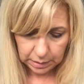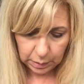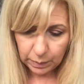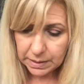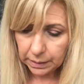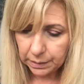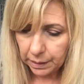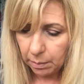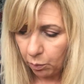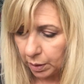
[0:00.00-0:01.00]
there was a
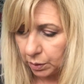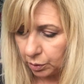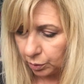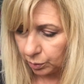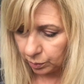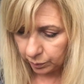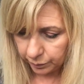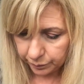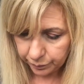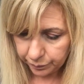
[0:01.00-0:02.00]
cream one too
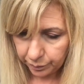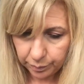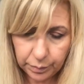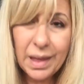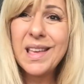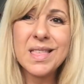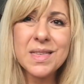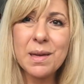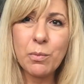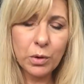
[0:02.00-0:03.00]
it's
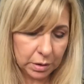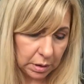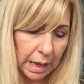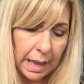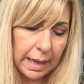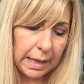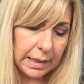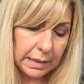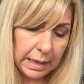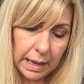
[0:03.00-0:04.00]
somewhere and
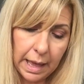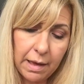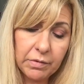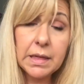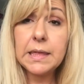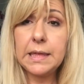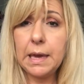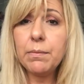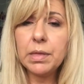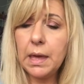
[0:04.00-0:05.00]
then they have the
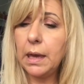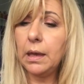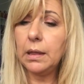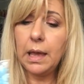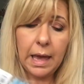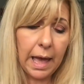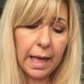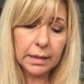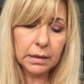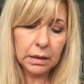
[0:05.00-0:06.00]
same thing they
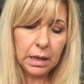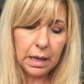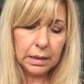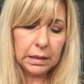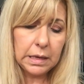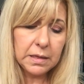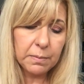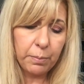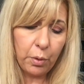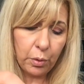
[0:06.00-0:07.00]
had
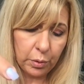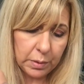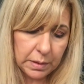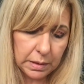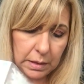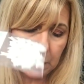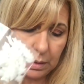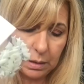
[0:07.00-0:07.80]
these bows